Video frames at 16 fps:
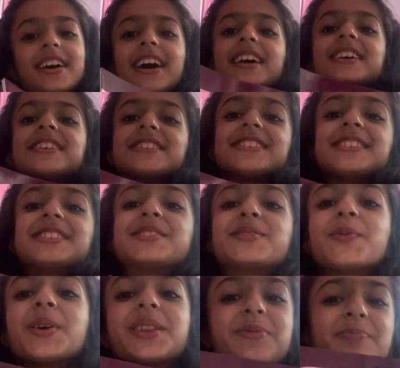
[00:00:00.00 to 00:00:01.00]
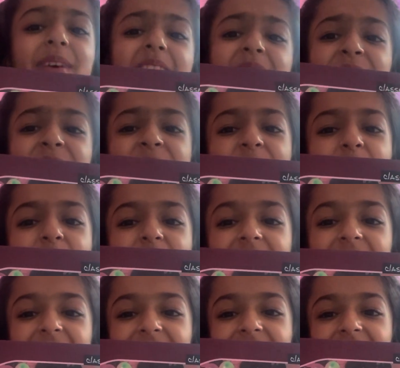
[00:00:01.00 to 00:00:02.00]
it's with my
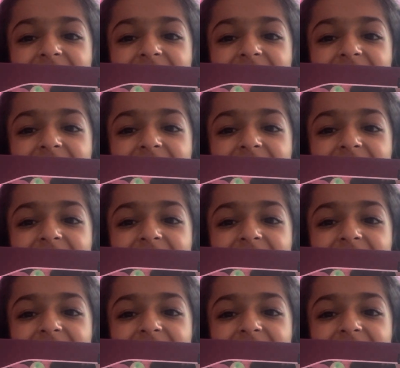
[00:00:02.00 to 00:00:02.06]
photo.